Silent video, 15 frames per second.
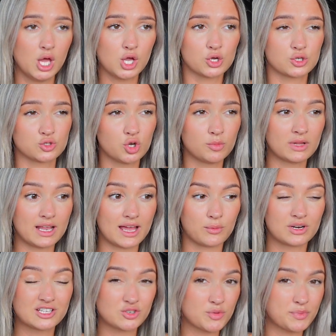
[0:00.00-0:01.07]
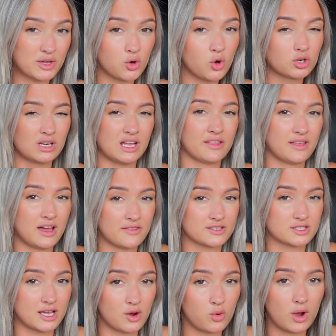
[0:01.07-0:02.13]
Because normally, like, when I do a big order like that,
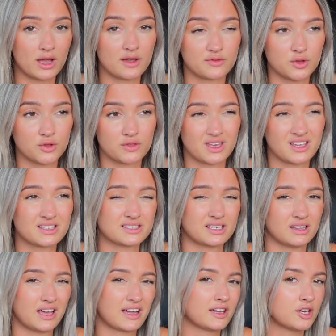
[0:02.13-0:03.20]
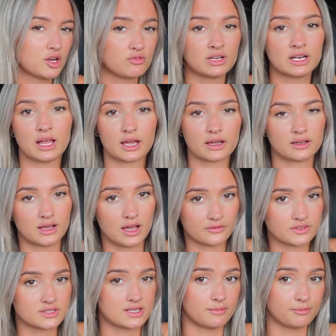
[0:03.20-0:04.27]
there's like quite a few things that like I don't really like and I have
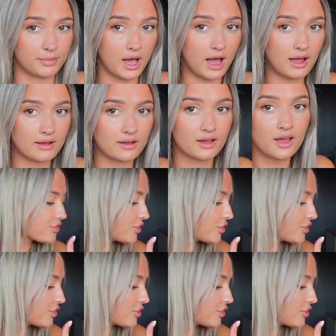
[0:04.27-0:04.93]
to send back.